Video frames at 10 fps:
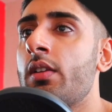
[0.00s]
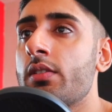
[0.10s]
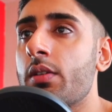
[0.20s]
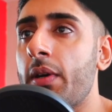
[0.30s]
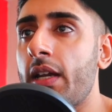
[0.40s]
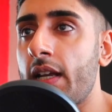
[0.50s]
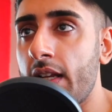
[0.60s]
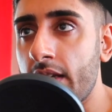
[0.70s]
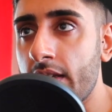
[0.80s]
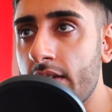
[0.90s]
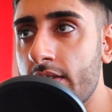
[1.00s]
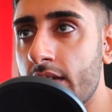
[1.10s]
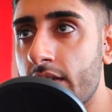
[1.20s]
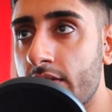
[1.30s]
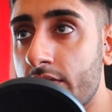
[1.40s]
So when I click this,
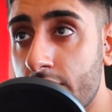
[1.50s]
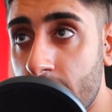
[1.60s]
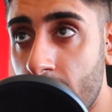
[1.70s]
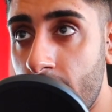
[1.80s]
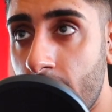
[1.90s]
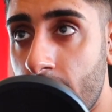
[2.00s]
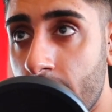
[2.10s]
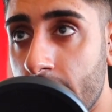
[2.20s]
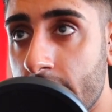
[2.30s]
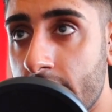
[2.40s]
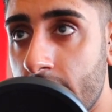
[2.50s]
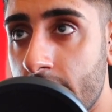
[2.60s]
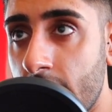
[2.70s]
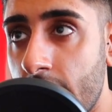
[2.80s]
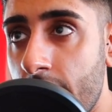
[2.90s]
it should
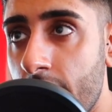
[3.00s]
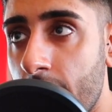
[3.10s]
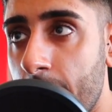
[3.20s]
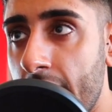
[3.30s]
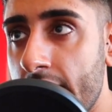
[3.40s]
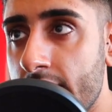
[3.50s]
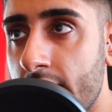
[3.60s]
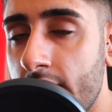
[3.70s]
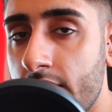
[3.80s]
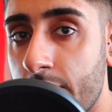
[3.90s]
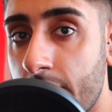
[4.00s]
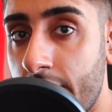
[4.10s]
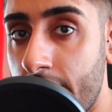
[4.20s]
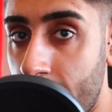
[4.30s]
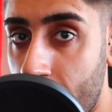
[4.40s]
essentially replace this
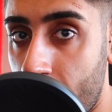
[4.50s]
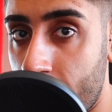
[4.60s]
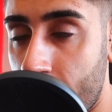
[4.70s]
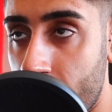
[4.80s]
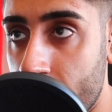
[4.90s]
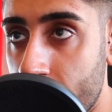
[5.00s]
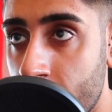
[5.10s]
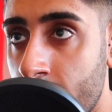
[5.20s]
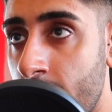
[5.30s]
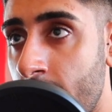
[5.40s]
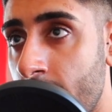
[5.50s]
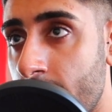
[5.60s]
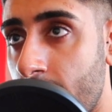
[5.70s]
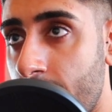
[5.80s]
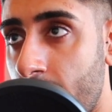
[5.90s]
with the count value.
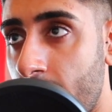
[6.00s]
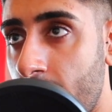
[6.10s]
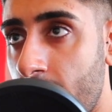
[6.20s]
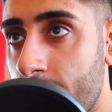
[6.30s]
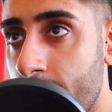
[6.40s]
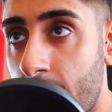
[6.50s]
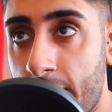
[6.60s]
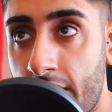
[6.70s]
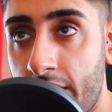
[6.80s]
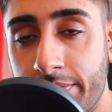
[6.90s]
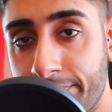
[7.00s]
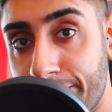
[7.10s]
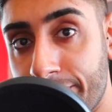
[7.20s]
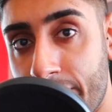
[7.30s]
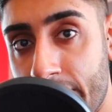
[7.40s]
So if I click it, there we go.
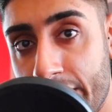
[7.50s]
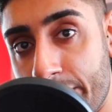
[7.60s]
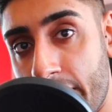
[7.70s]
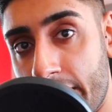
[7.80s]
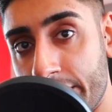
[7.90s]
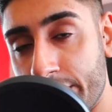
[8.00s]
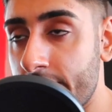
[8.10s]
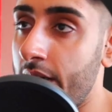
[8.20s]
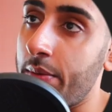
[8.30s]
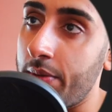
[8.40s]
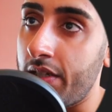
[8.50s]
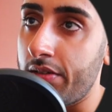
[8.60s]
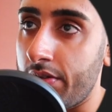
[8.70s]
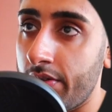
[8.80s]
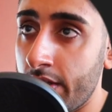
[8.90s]
It's working just like we want it
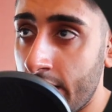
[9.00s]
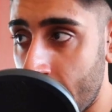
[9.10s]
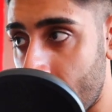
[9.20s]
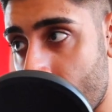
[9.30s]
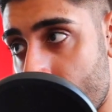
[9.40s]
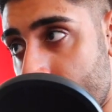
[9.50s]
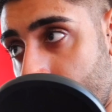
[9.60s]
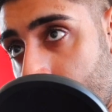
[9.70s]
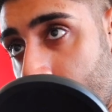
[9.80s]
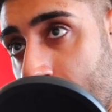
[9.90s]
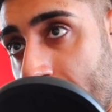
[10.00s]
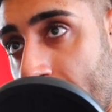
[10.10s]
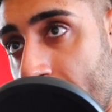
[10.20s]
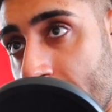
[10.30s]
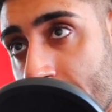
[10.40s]
to. So we
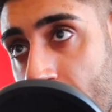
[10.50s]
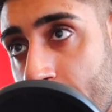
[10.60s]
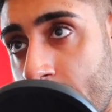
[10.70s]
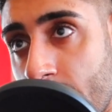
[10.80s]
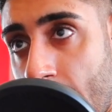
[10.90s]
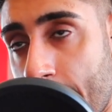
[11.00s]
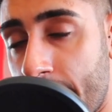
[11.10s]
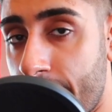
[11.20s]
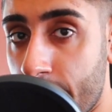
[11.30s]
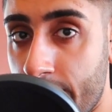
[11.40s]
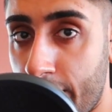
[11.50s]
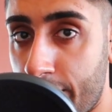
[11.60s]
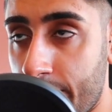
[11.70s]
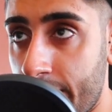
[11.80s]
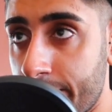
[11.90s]
need the same to happen for
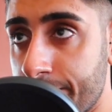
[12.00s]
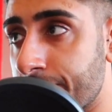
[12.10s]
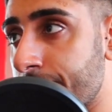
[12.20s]
decrement.